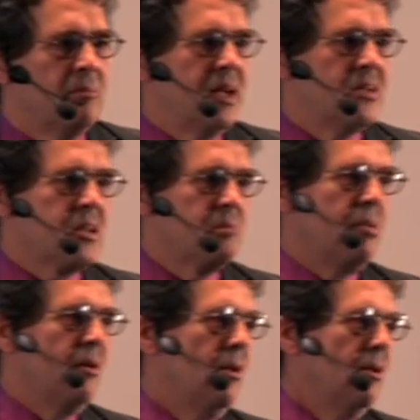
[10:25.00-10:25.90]

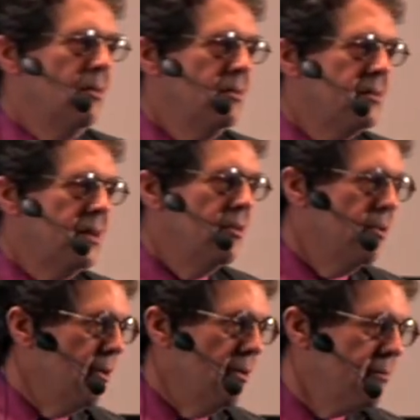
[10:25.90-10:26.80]
basketball
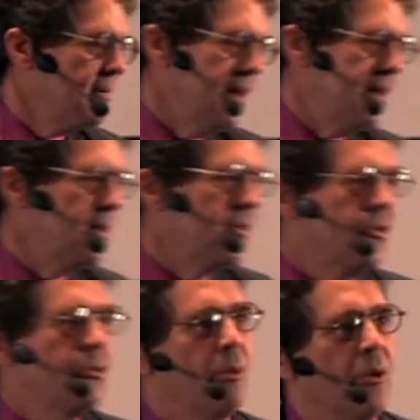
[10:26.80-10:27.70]
or any other
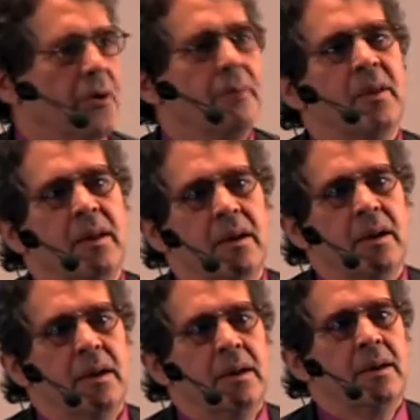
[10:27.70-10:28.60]
sport,
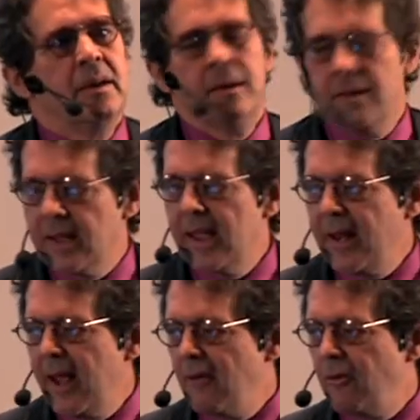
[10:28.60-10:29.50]
you
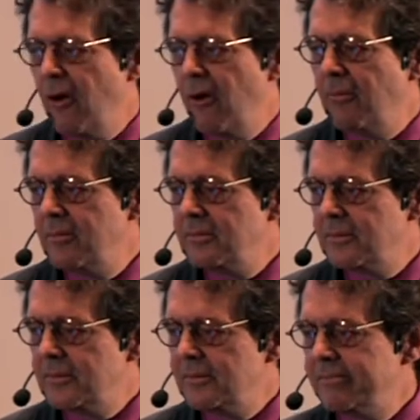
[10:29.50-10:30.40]
can't have all,
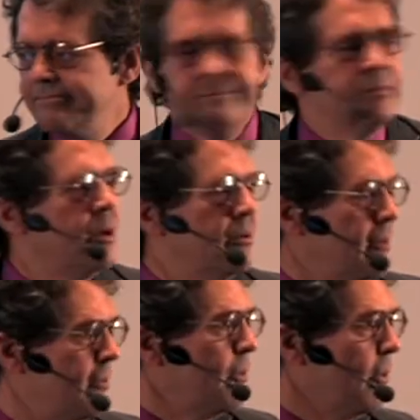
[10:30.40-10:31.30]
well,
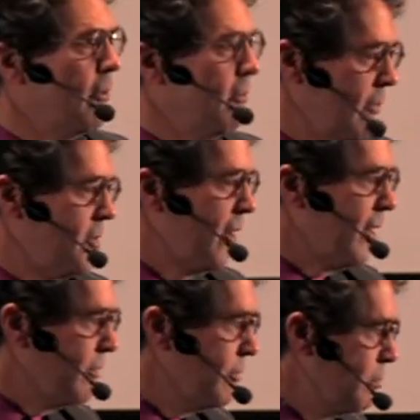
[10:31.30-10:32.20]
if it were, we're
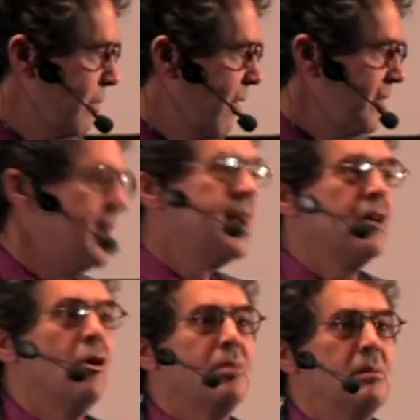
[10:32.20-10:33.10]
talking football, you
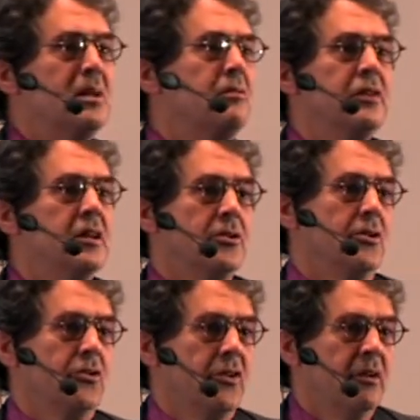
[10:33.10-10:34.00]
can't all be
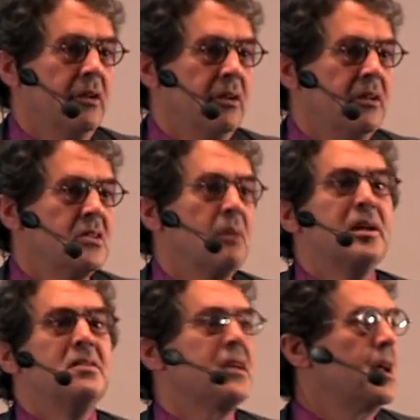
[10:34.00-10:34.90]
midfielders.
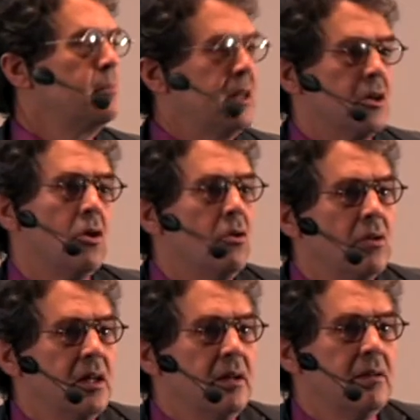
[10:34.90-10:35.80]
Somebody's got to be a
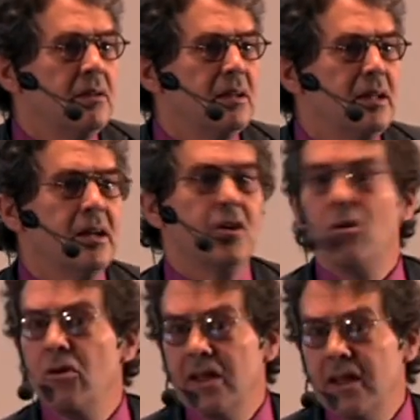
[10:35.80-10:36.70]
goalie. You need a
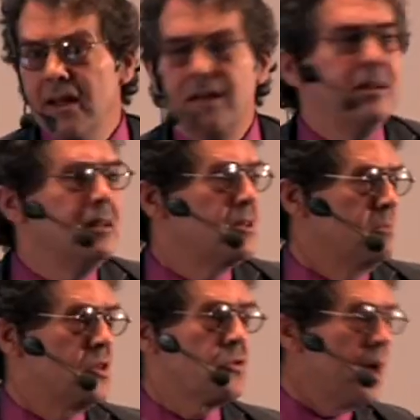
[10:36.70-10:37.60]
goalie and you need
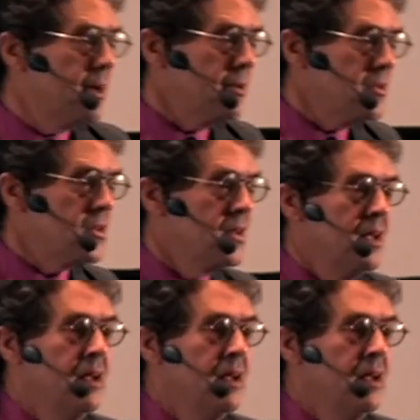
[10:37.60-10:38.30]
some strikers.